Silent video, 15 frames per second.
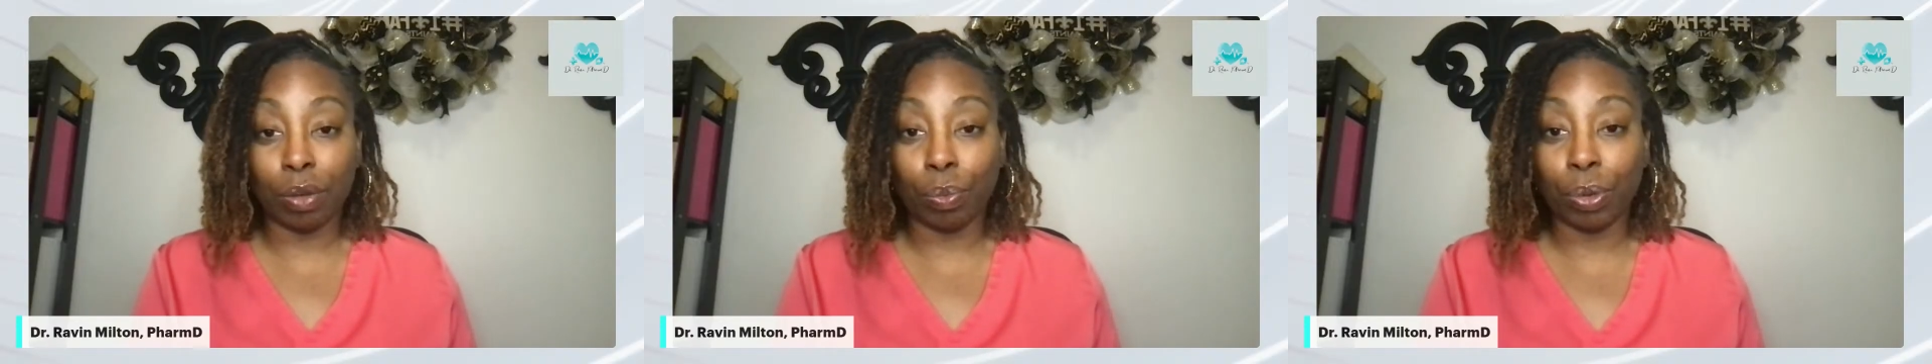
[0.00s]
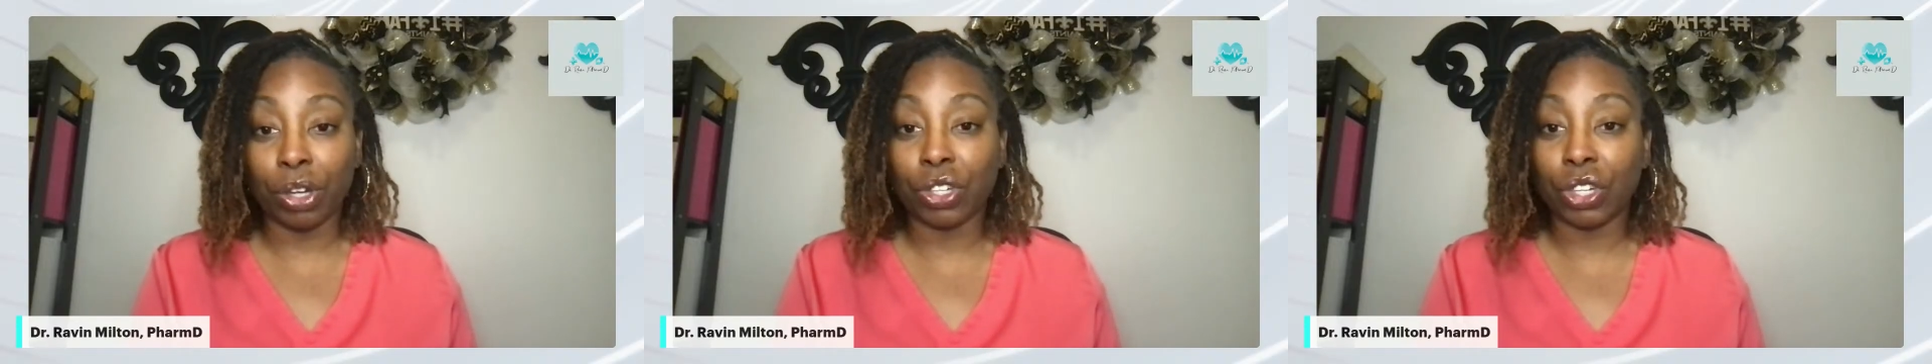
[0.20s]

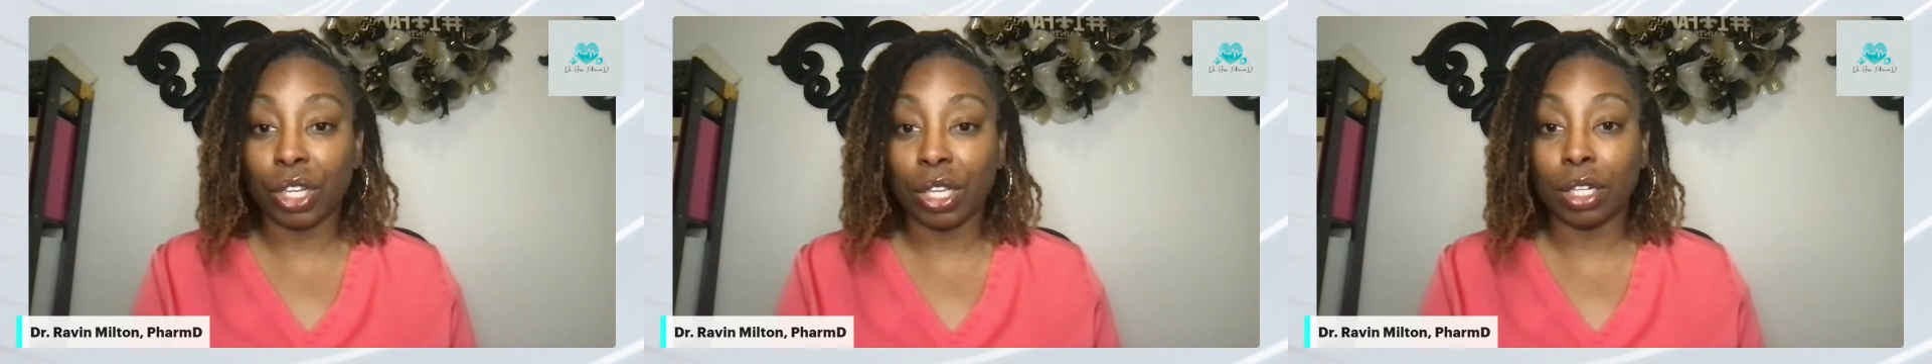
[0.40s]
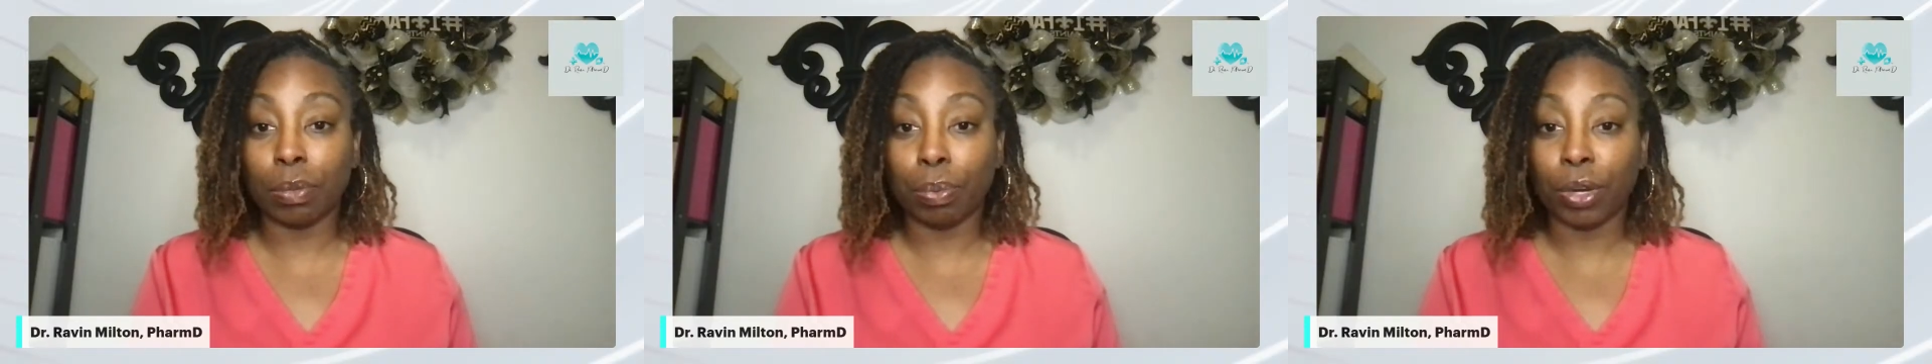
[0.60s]
which
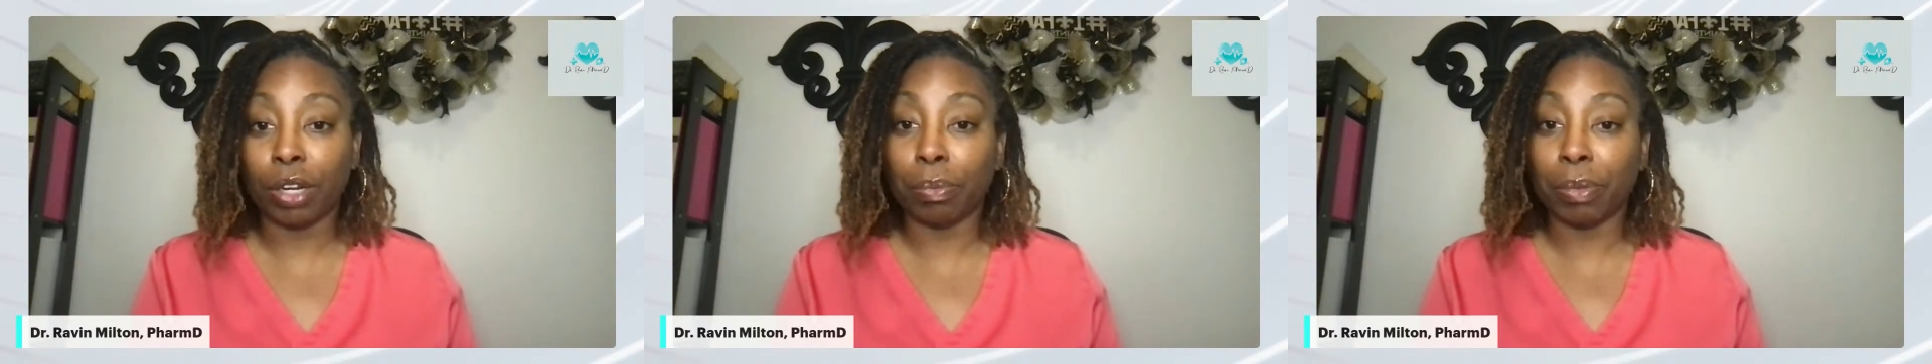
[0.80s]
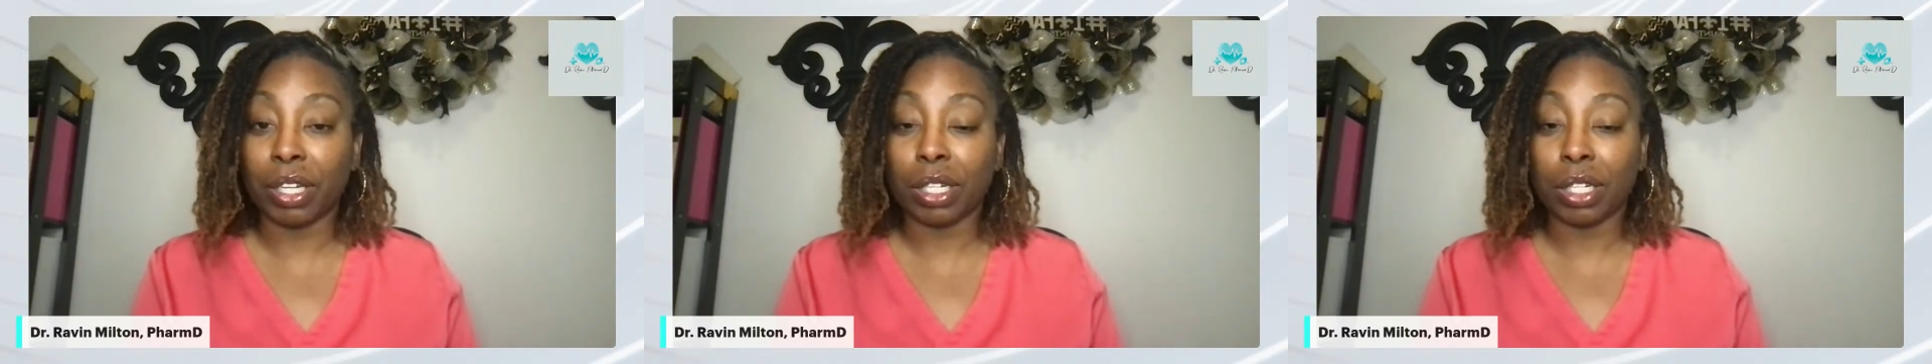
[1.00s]
is pretty
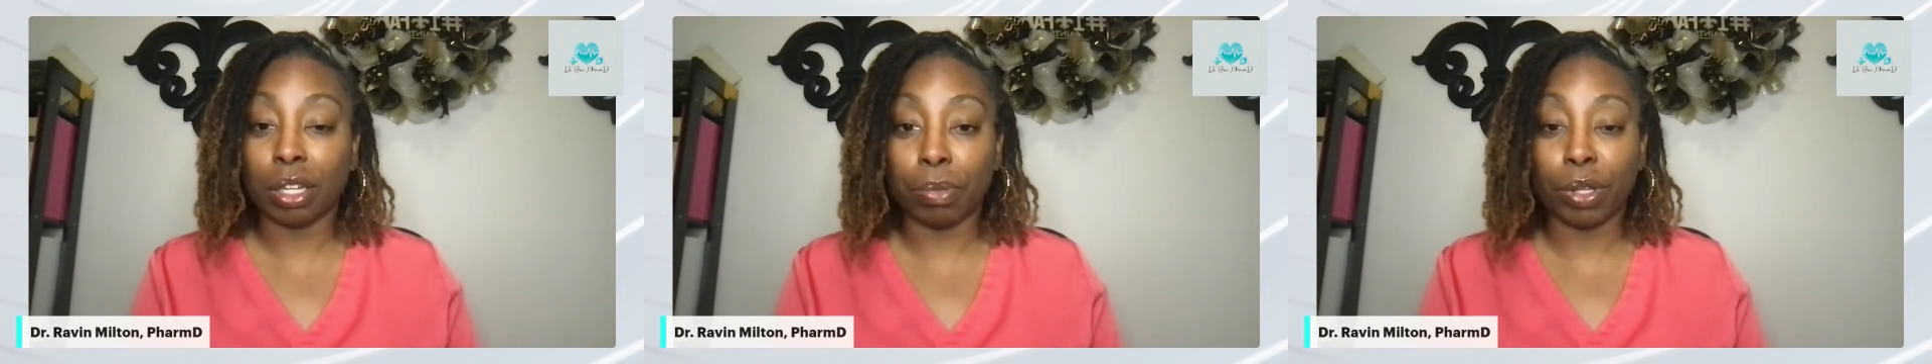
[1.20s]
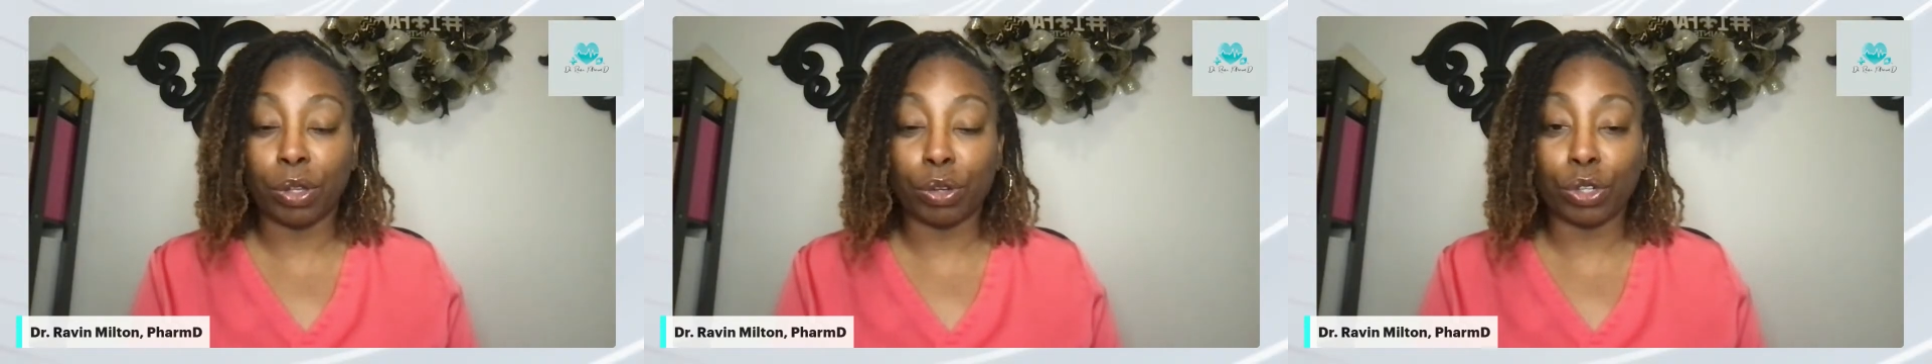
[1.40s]
much
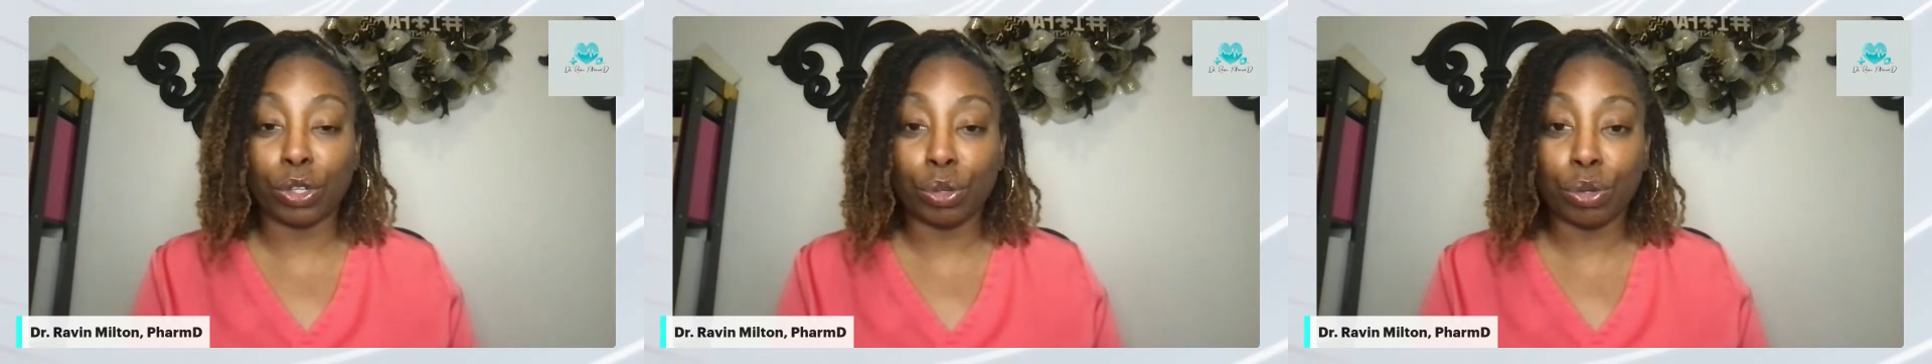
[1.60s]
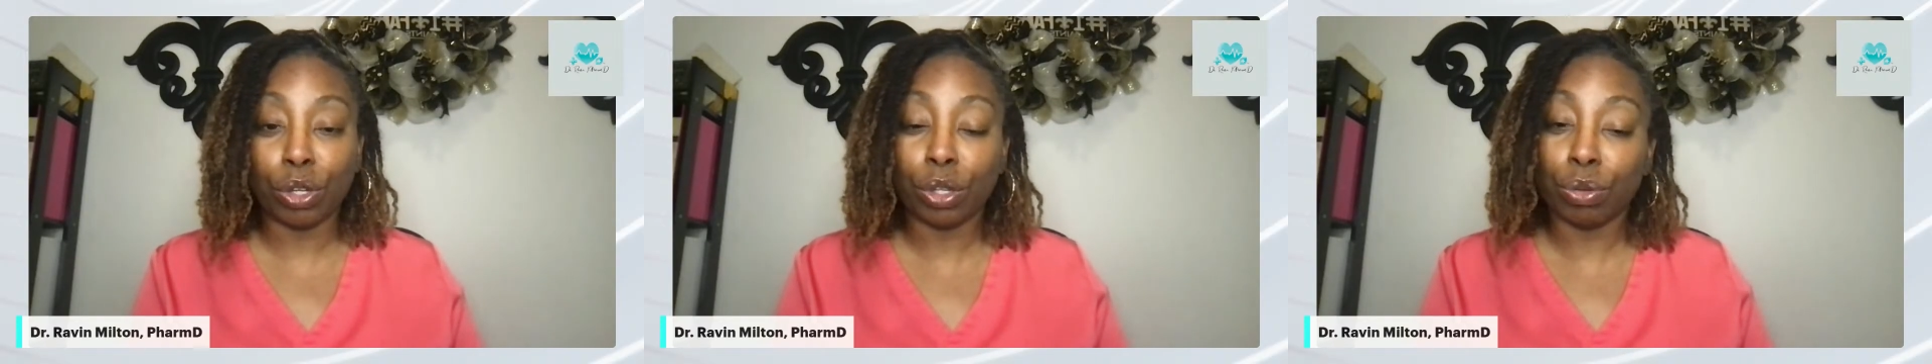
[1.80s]
similar
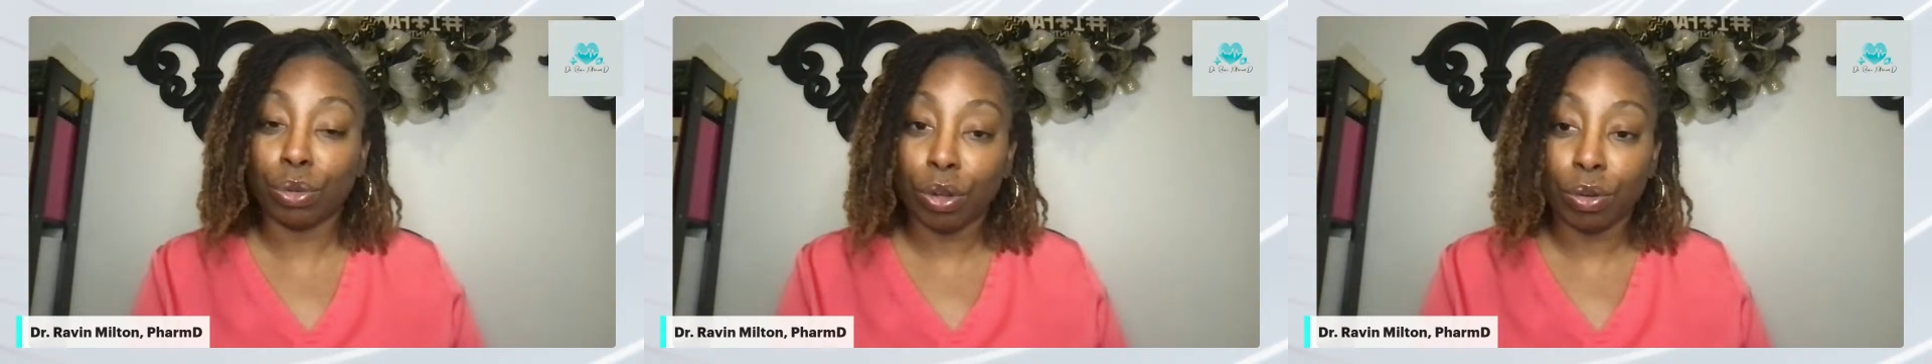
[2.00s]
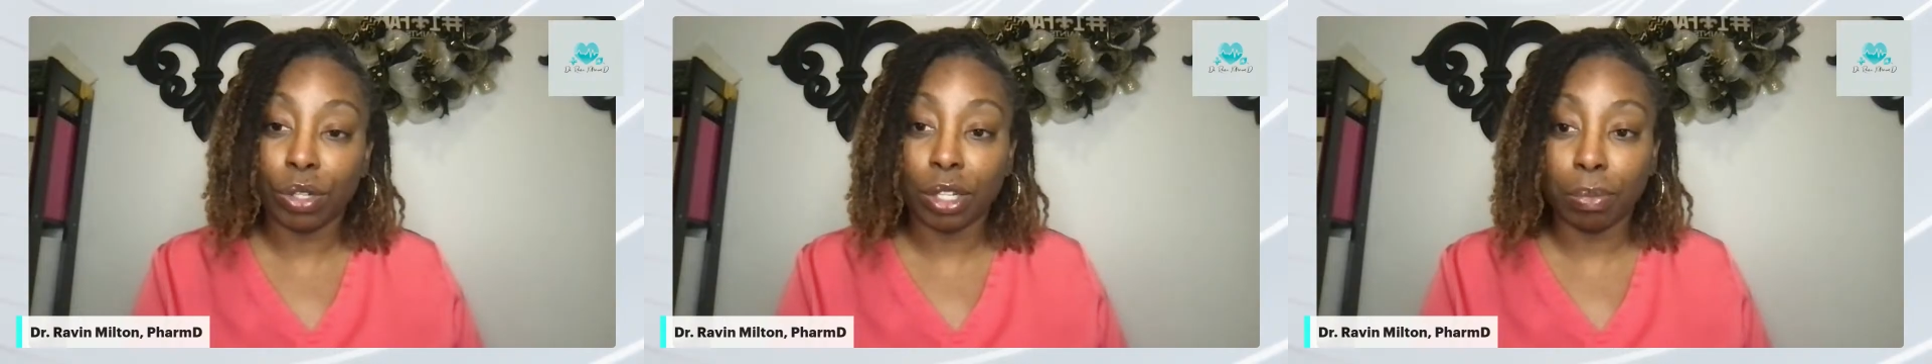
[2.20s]
to the
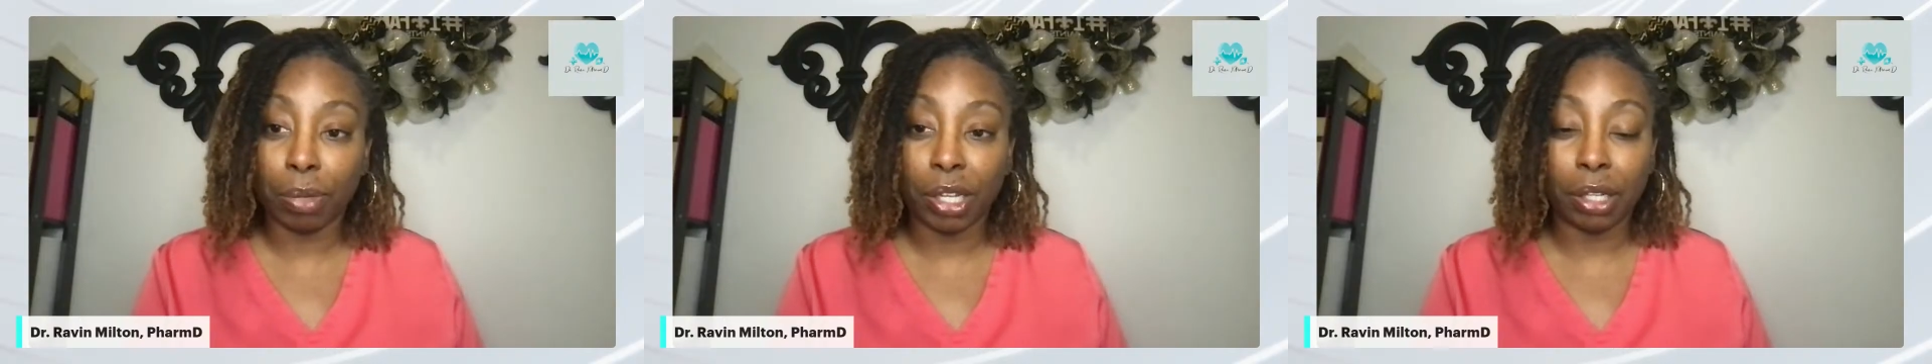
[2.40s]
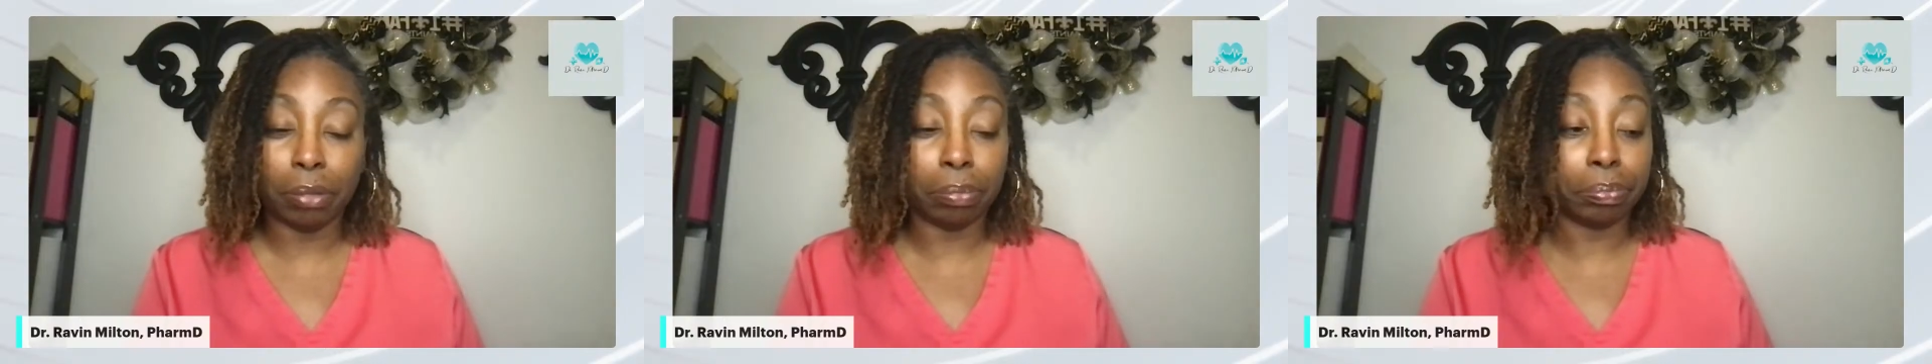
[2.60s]

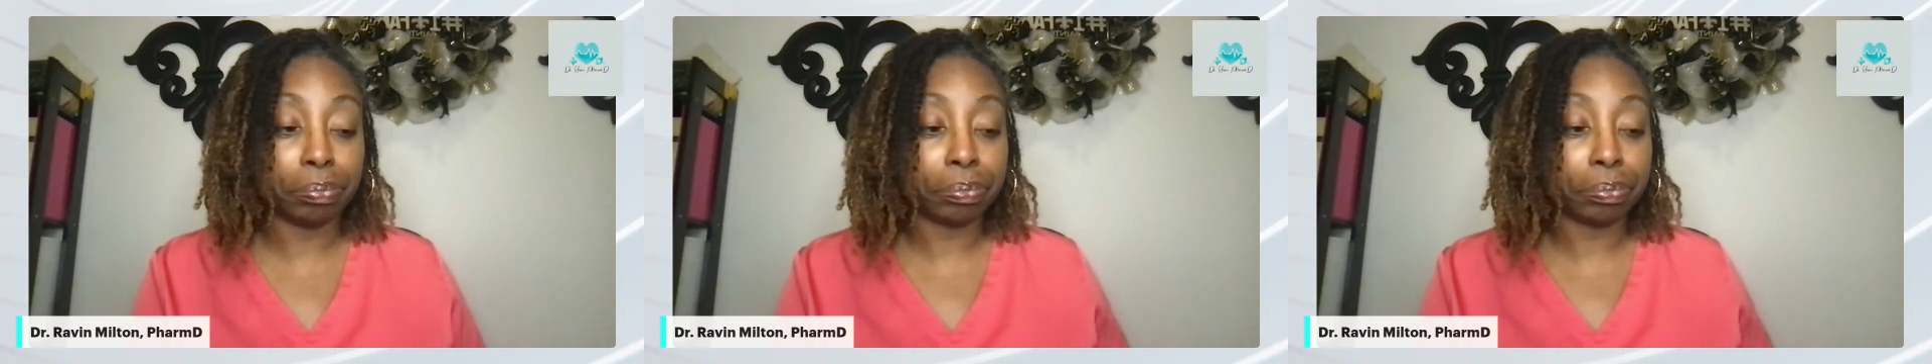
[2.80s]
glucosamine.